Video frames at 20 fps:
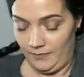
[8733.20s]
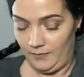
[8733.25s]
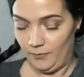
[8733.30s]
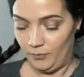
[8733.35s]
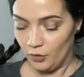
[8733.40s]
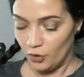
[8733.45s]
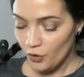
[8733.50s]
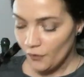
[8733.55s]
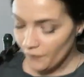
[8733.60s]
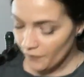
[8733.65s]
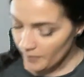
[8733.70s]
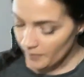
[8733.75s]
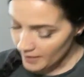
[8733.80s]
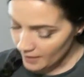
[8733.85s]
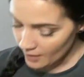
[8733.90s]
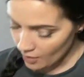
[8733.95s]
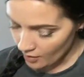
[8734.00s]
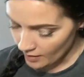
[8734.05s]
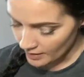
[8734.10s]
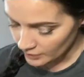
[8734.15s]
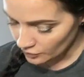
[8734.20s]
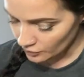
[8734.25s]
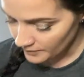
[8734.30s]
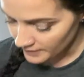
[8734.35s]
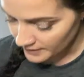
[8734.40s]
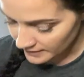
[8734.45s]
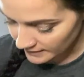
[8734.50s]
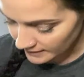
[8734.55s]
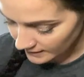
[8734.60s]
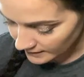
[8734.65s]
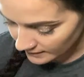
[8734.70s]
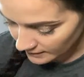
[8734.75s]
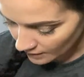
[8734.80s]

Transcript: Blue Flamingo at $26.